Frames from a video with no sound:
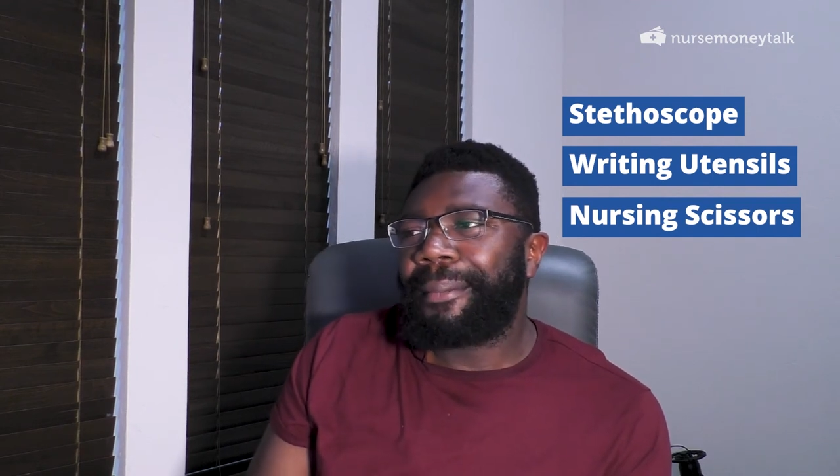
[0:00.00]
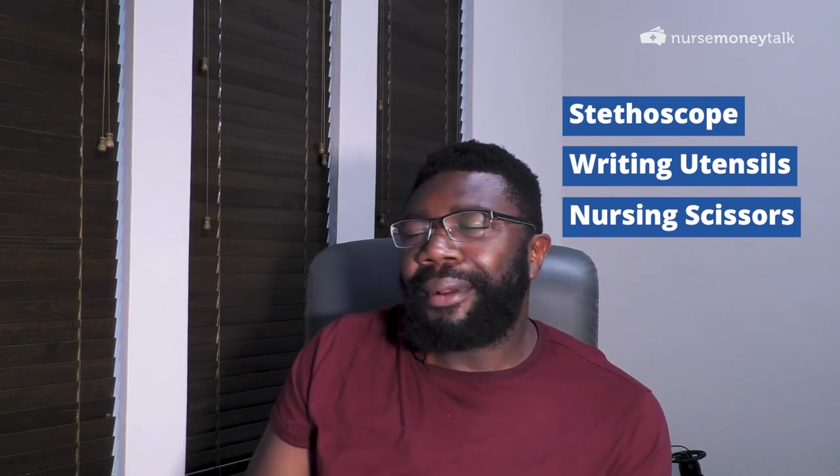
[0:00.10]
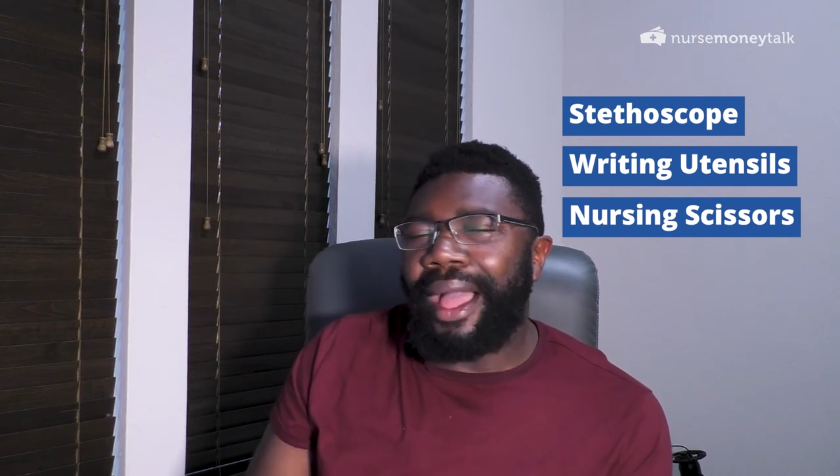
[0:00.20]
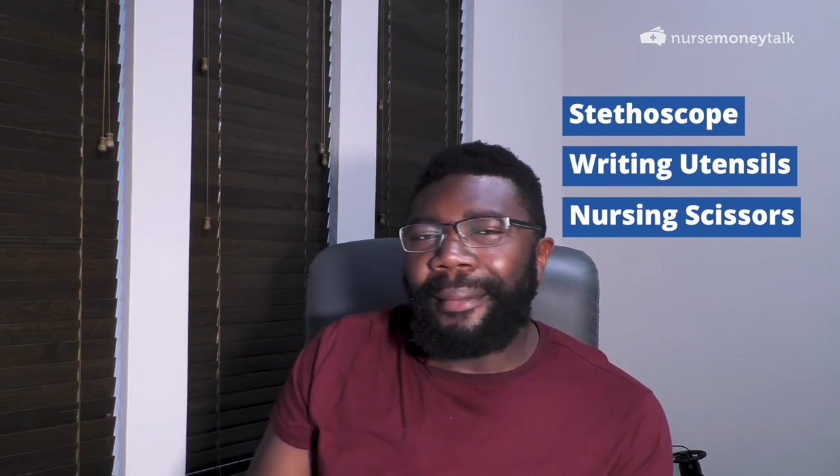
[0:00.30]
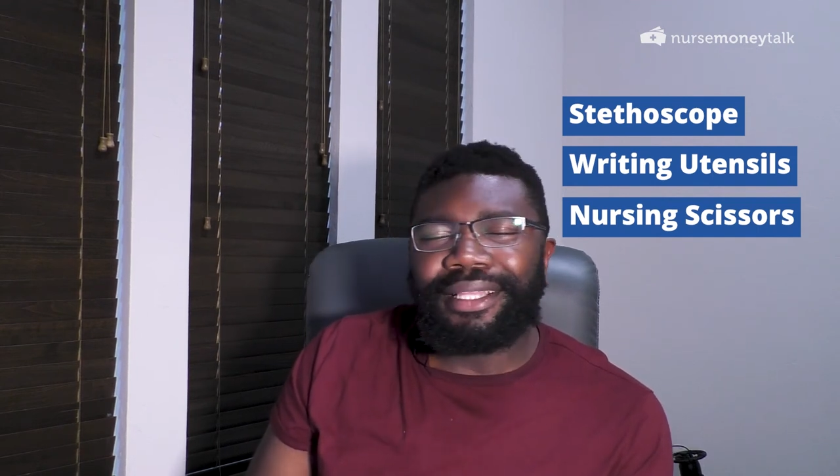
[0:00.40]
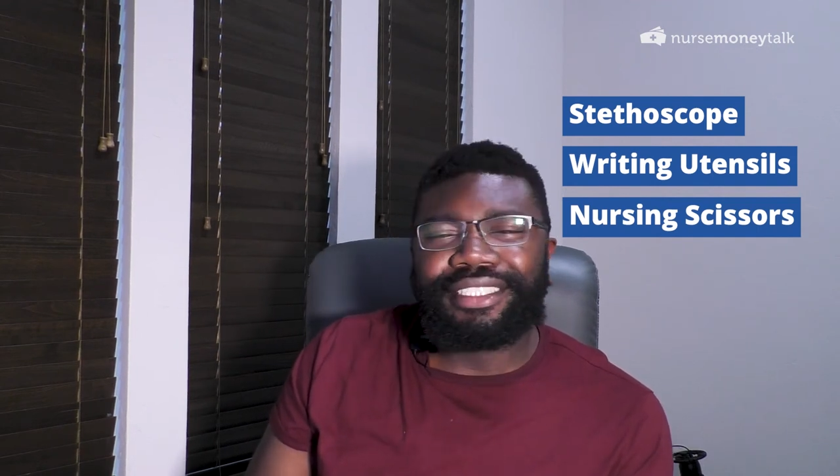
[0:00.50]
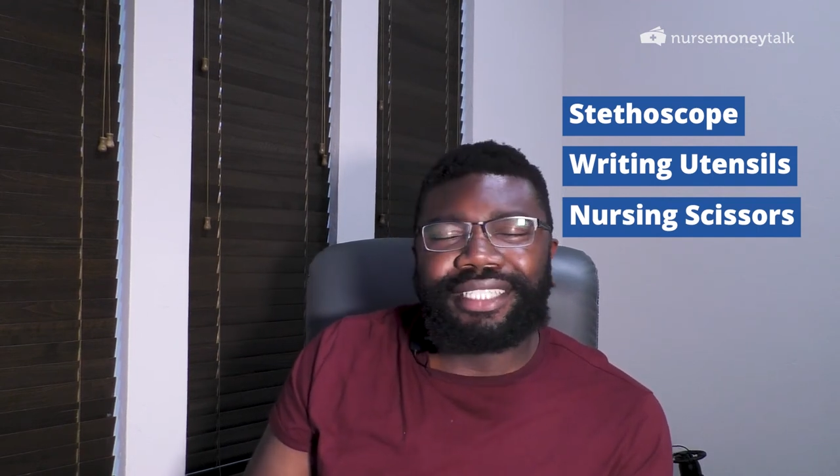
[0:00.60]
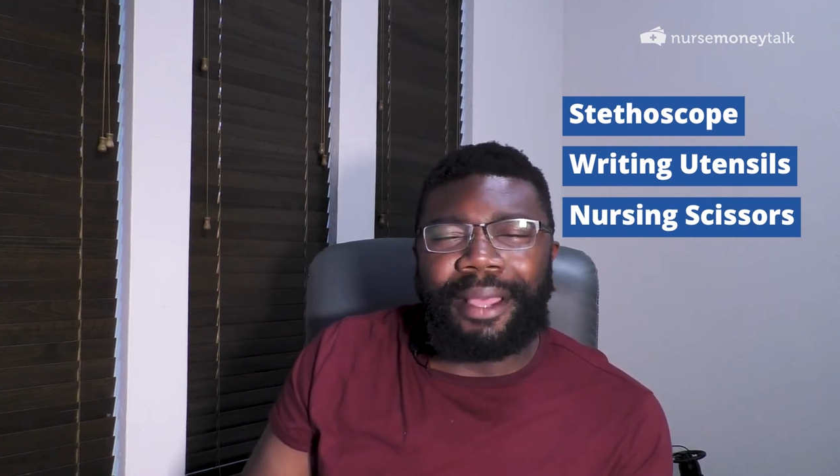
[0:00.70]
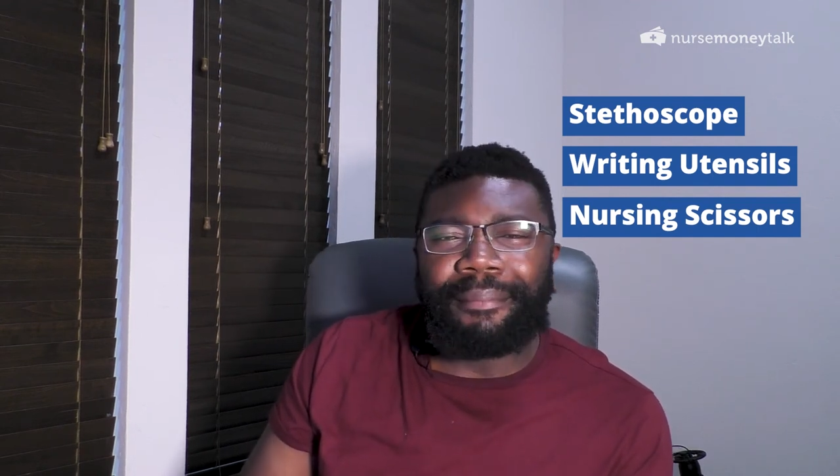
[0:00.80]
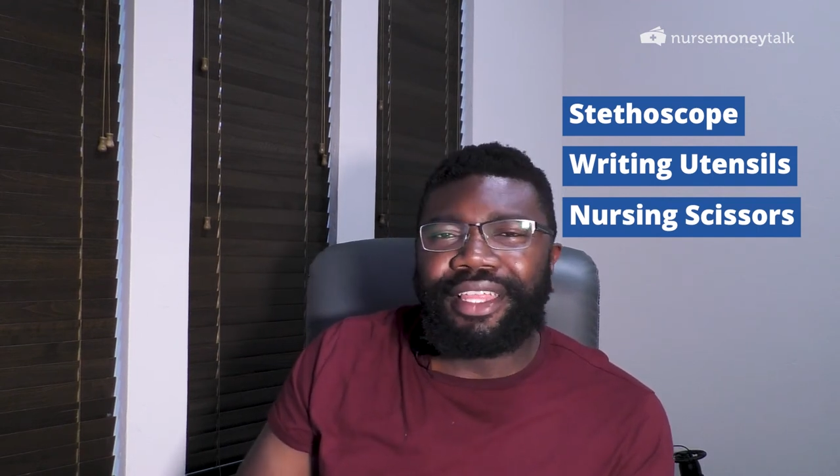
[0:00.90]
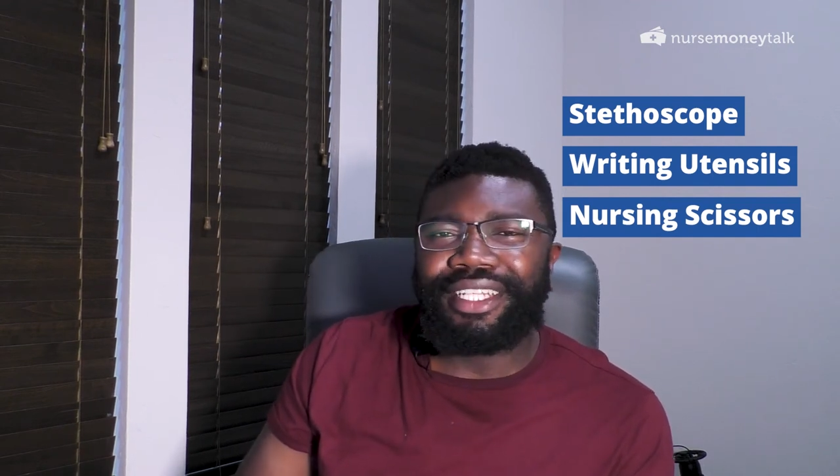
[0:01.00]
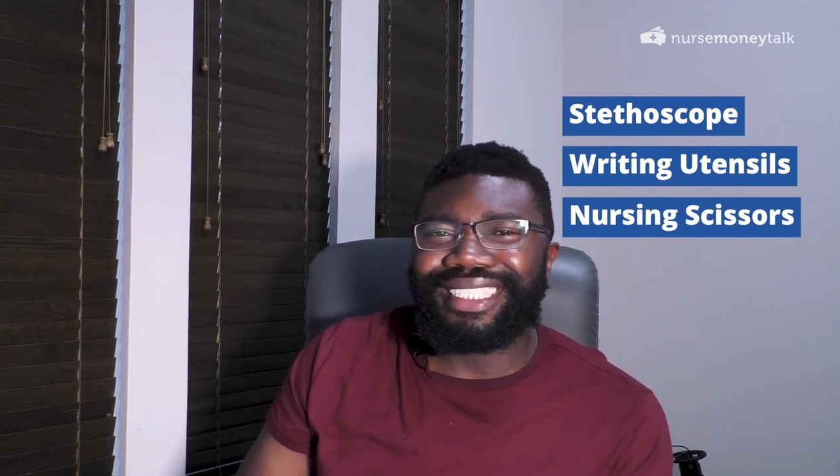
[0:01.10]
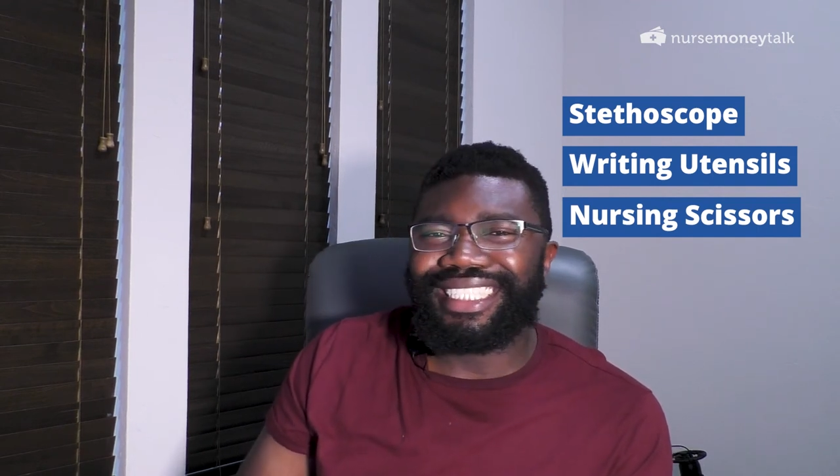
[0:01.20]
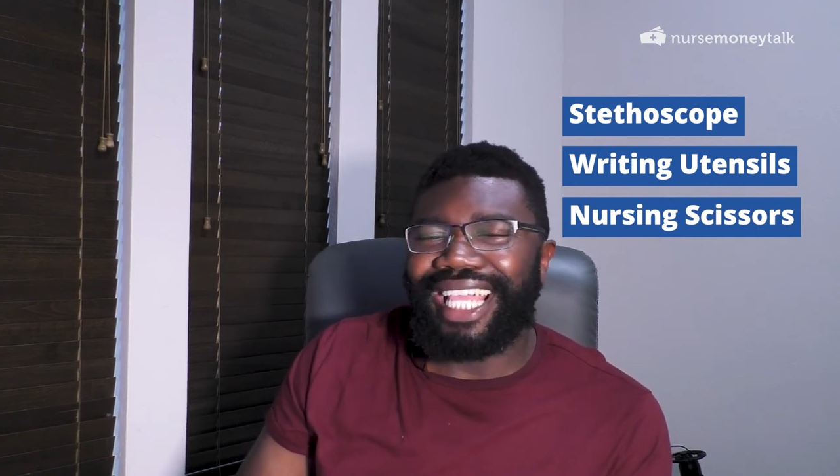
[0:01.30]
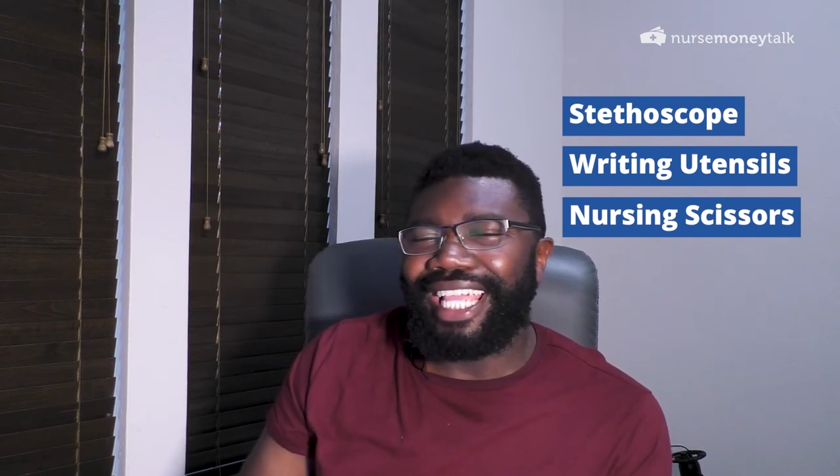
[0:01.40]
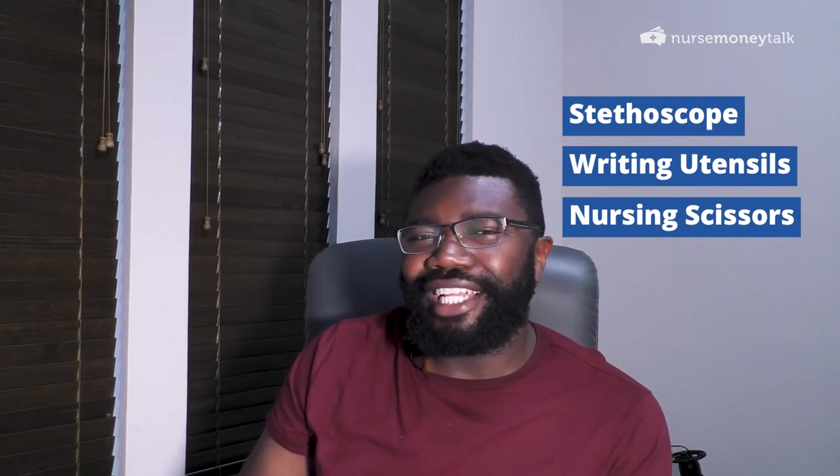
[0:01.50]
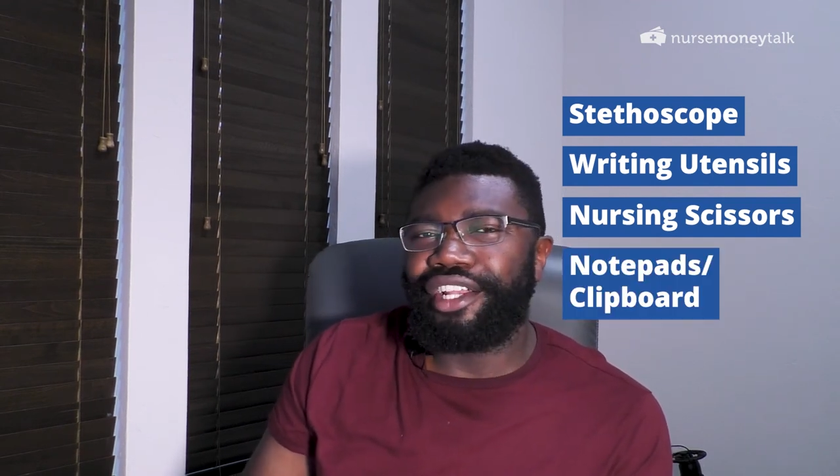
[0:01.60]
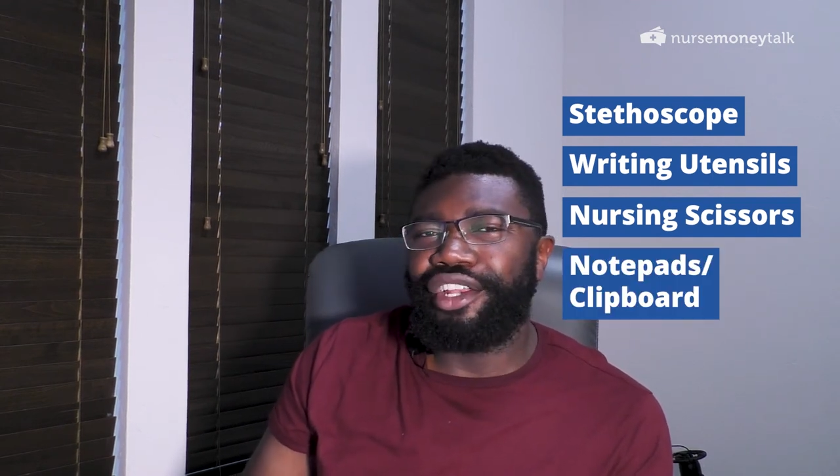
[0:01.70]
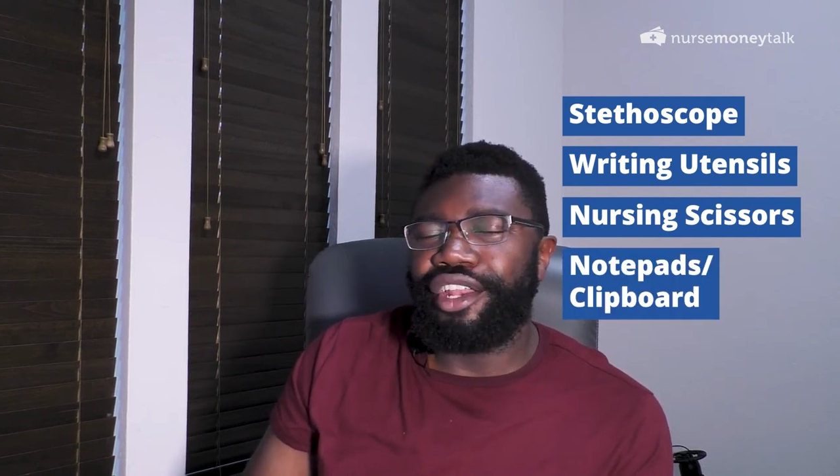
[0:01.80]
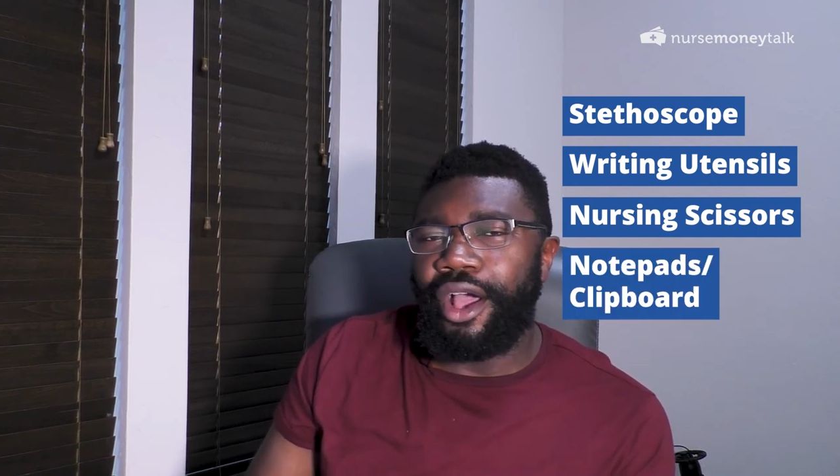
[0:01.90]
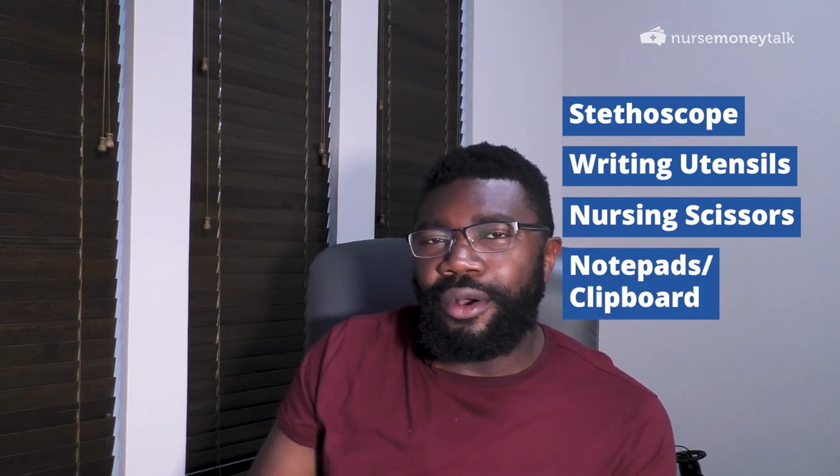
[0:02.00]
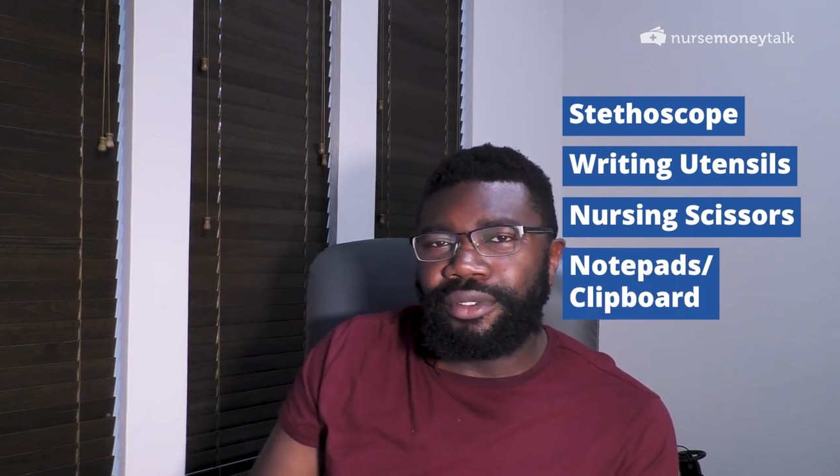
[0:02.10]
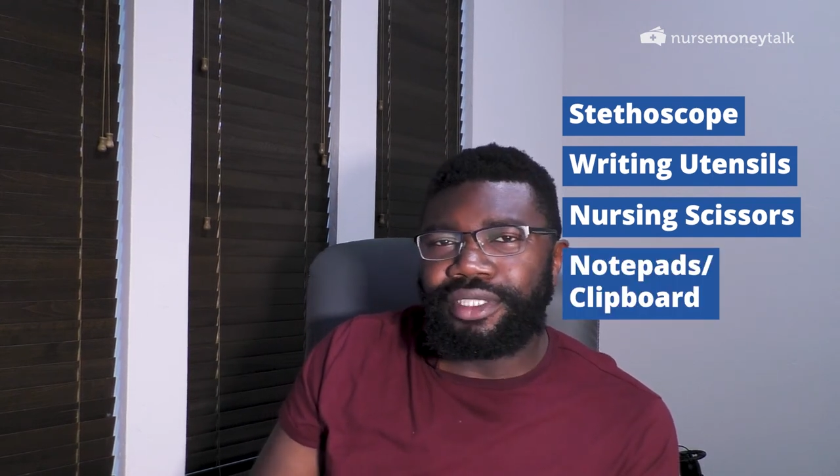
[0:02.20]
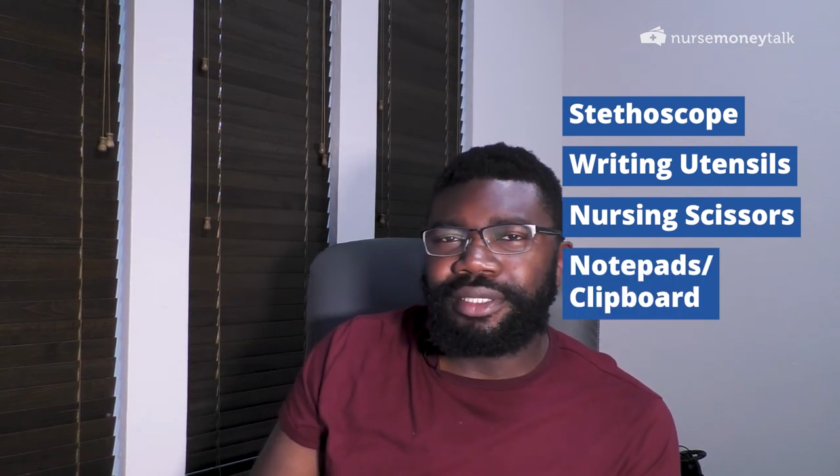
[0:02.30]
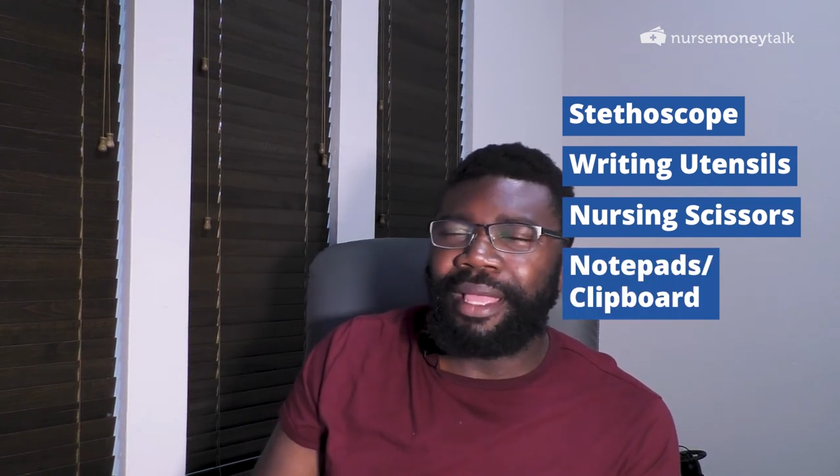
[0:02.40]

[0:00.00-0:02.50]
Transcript: probably something to take notes,